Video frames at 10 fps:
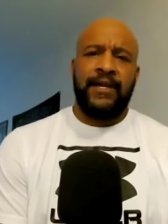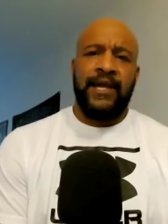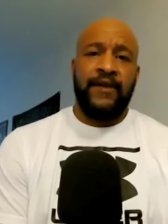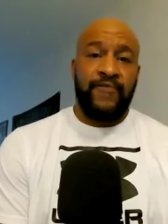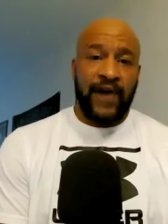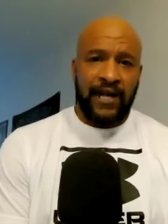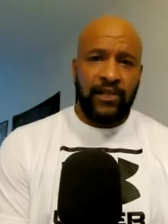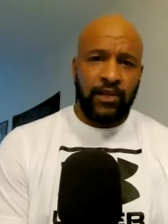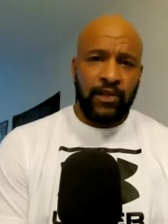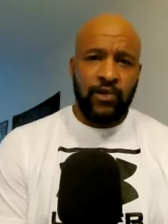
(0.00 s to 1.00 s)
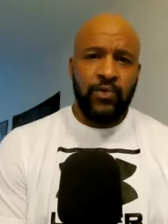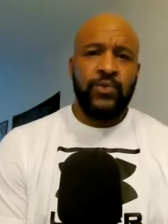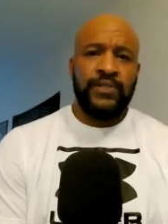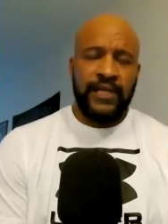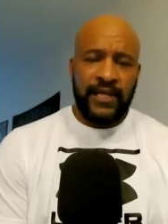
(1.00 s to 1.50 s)
if I
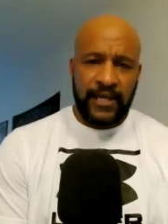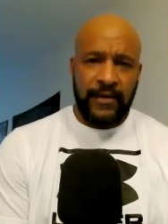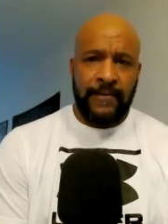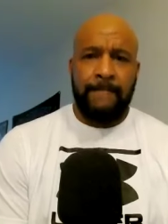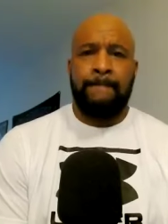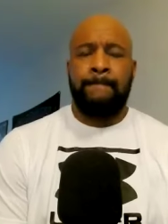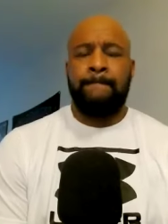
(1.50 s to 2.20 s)
lose him,